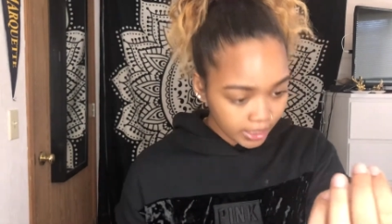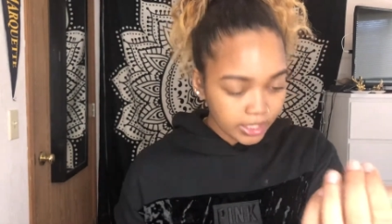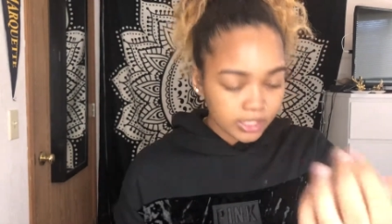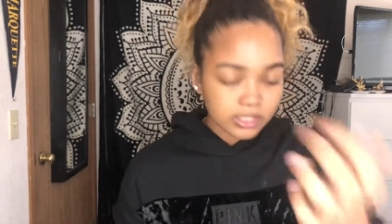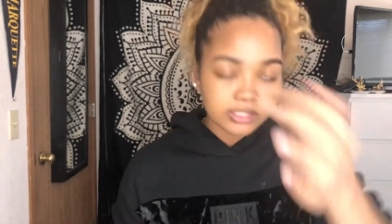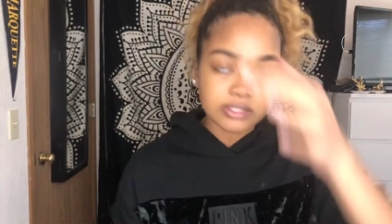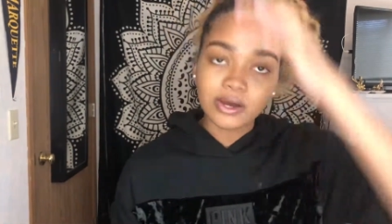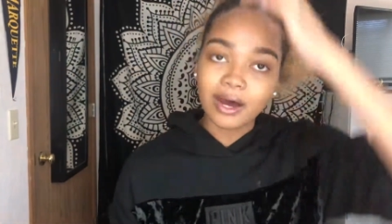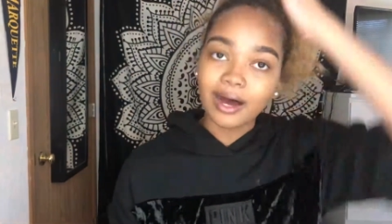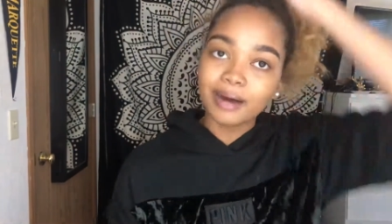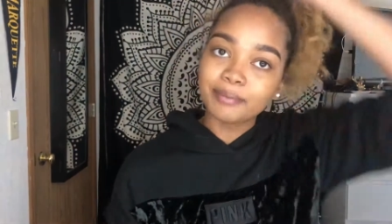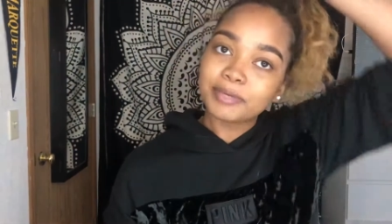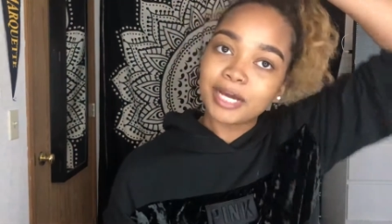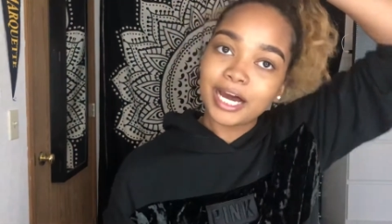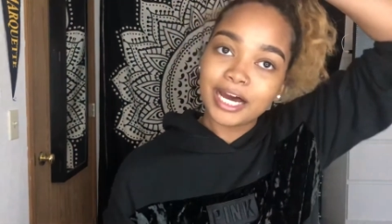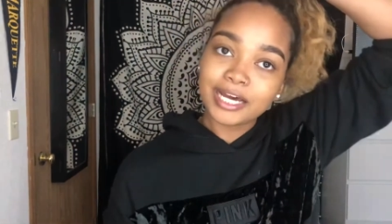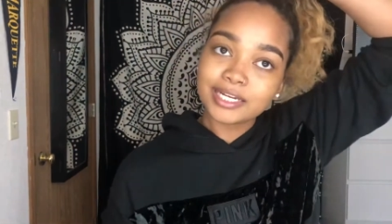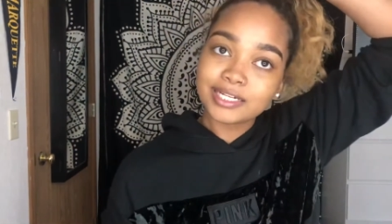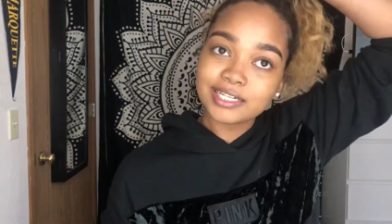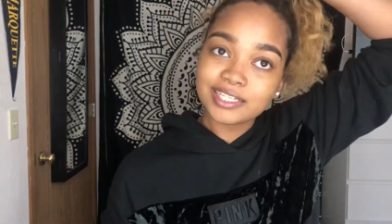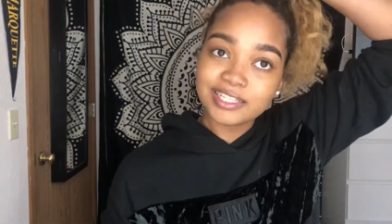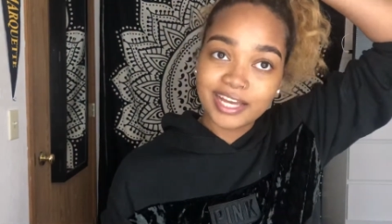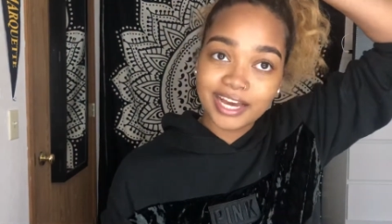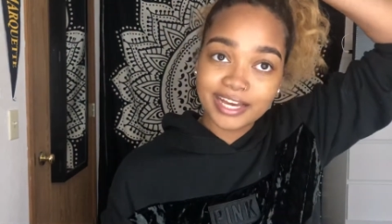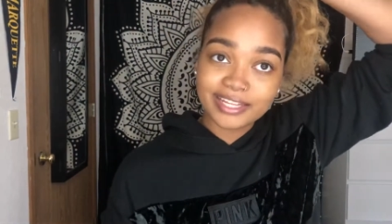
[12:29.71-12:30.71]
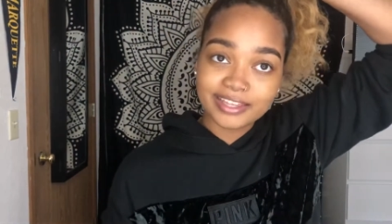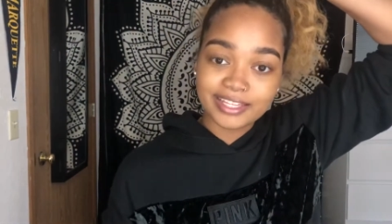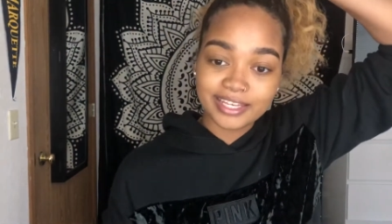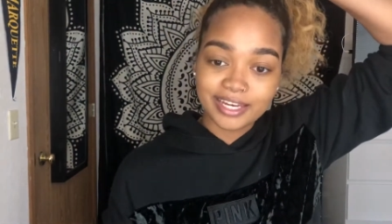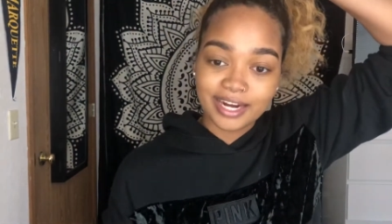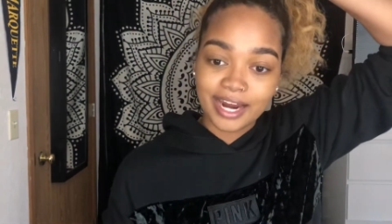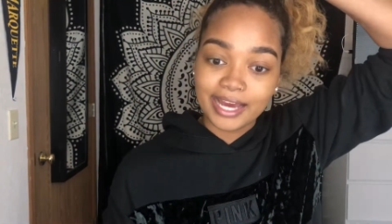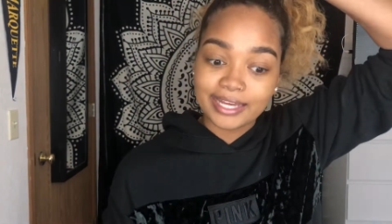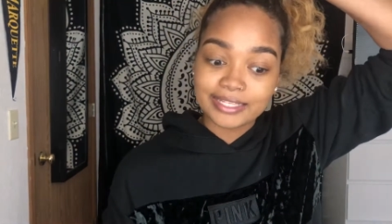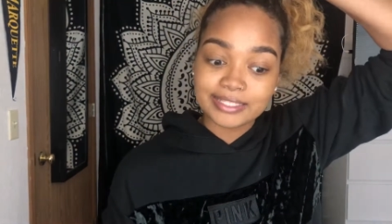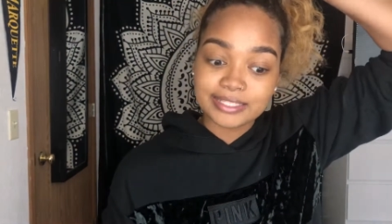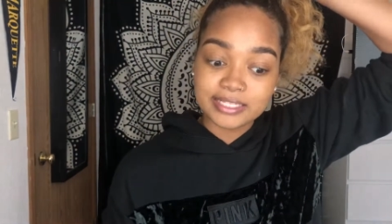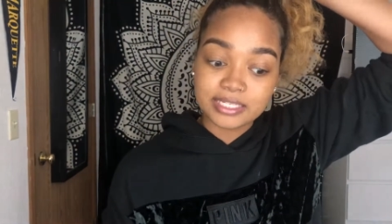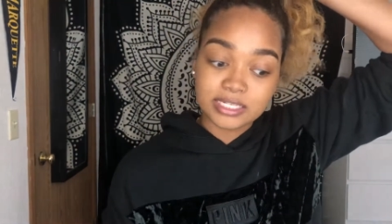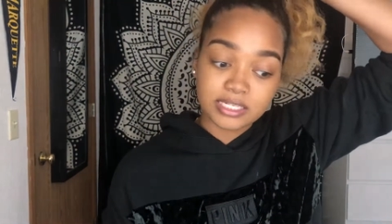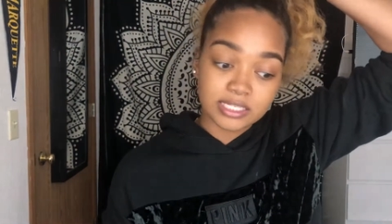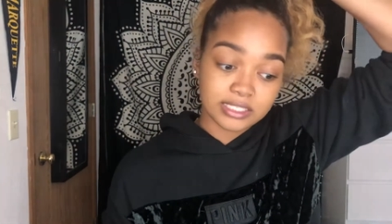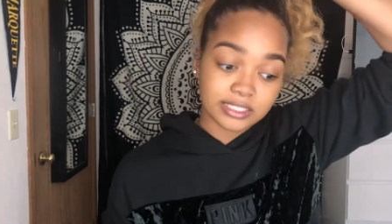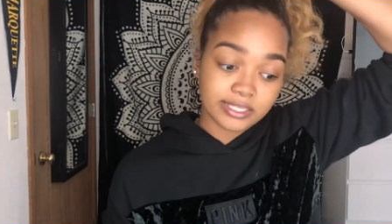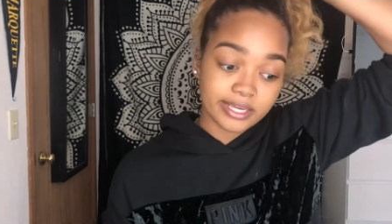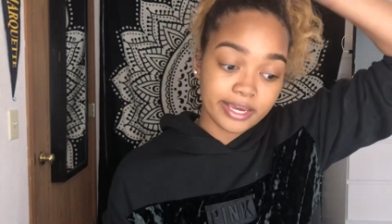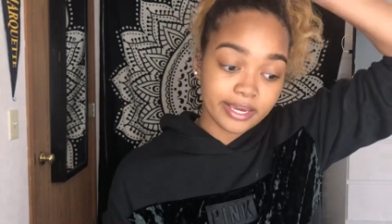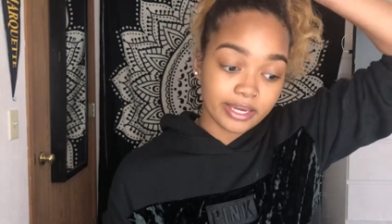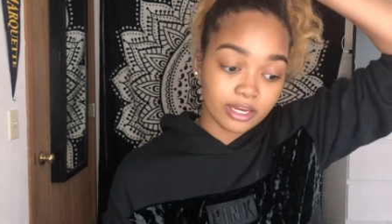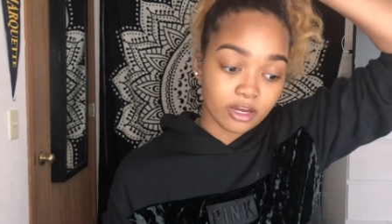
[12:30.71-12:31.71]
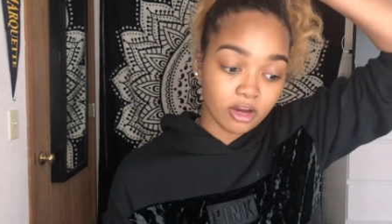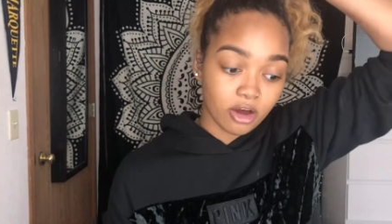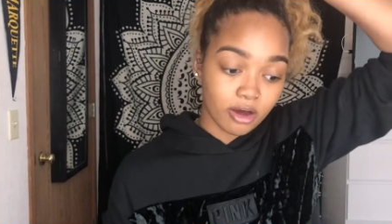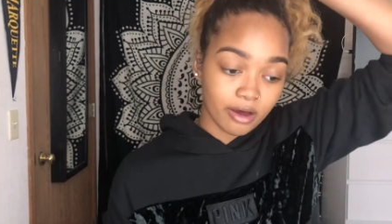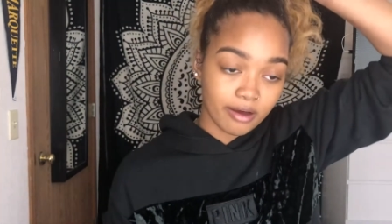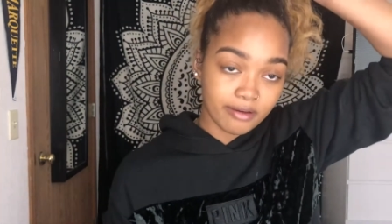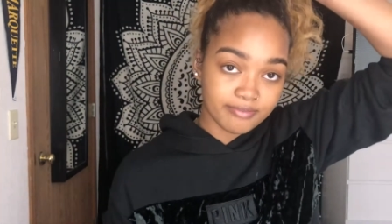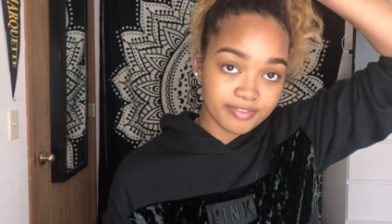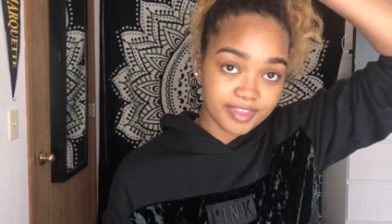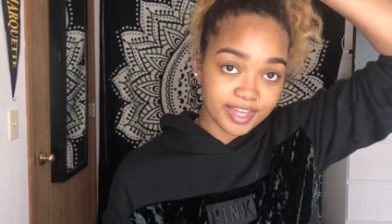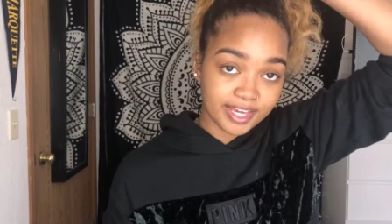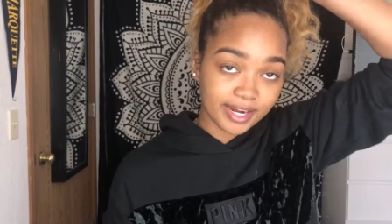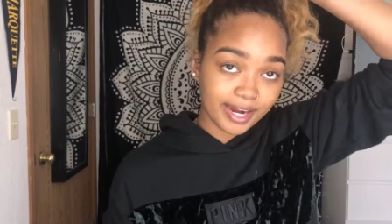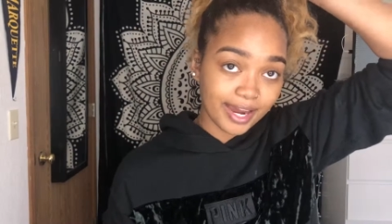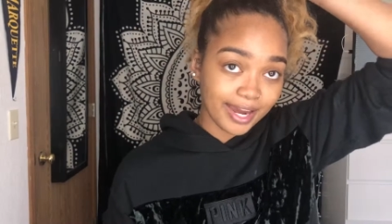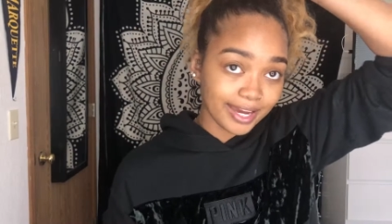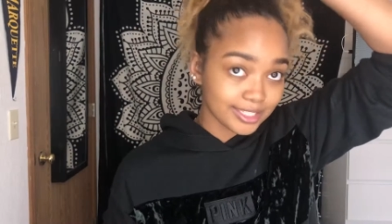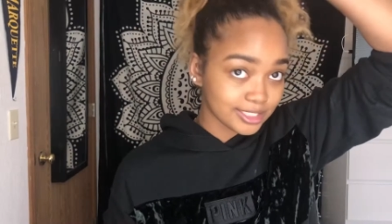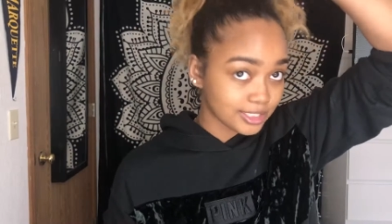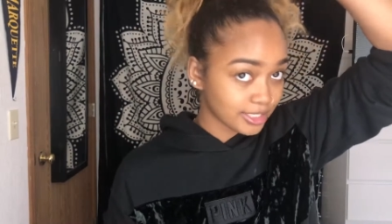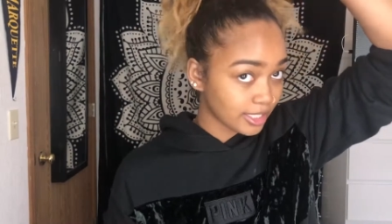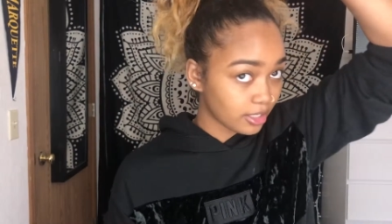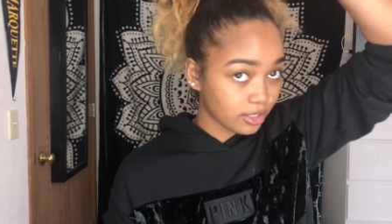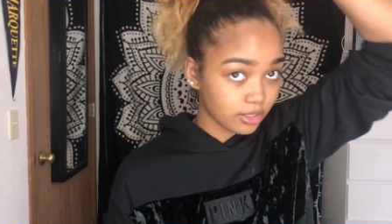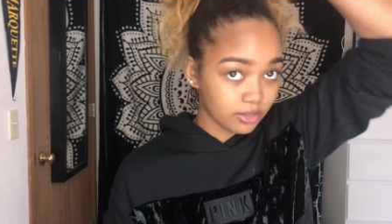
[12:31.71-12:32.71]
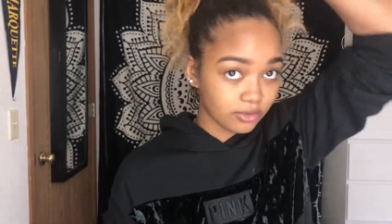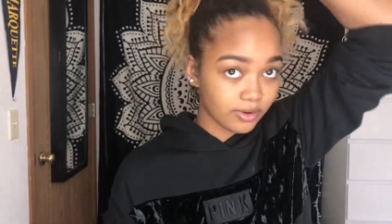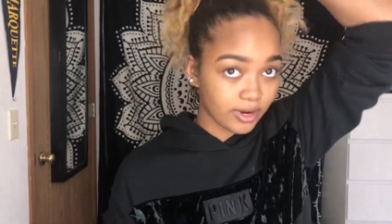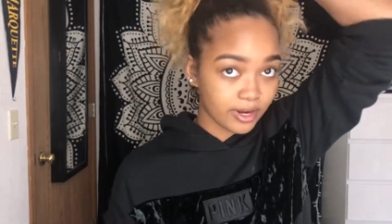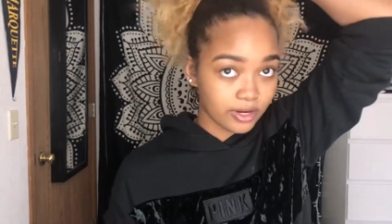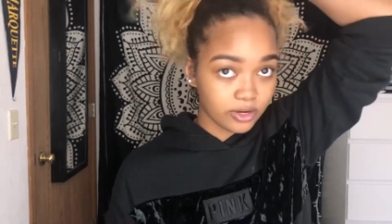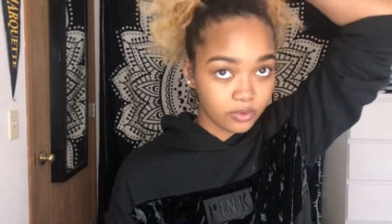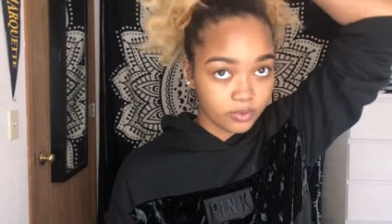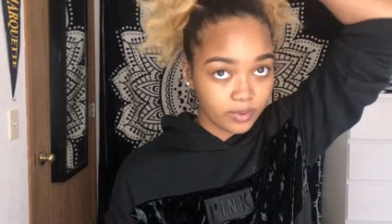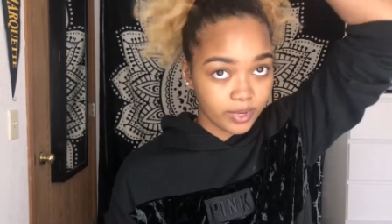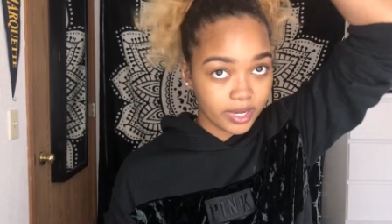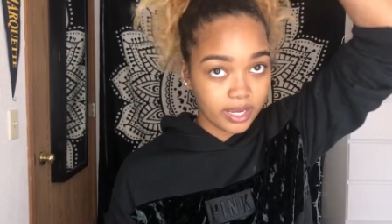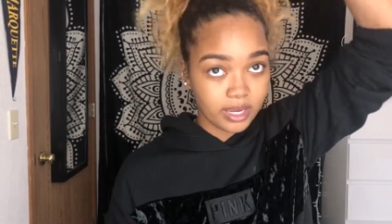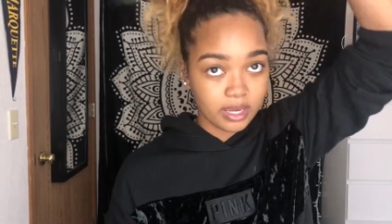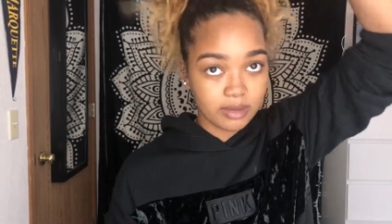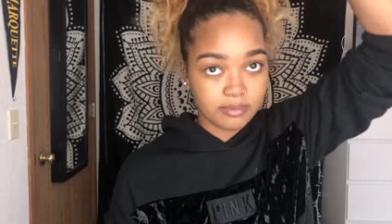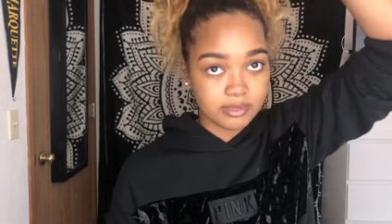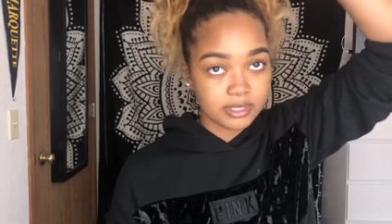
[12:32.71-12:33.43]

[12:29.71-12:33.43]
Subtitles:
So I'm kind of glad that I didn't take off that eyeshadow right away,